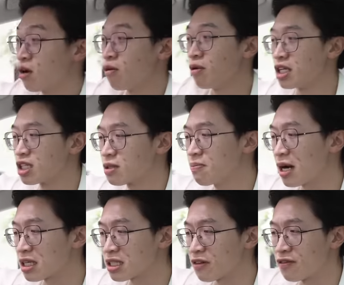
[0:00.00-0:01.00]
which
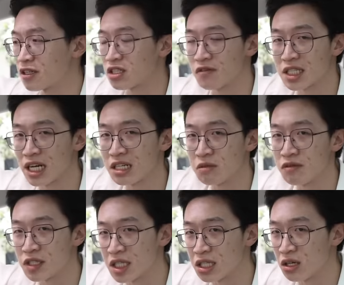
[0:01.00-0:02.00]
marks the first of its kind that
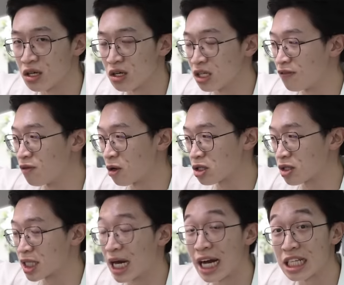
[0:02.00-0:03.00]
we've seen on a
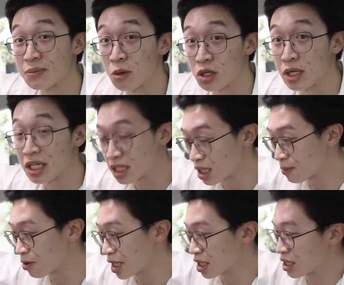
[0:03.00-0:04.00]
Volkswagen ICE model in
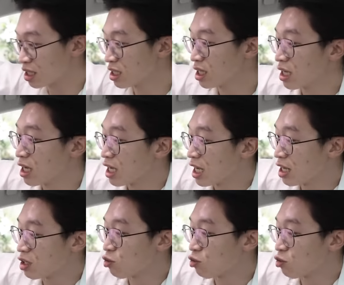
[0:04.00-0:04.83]
Singapore actually. It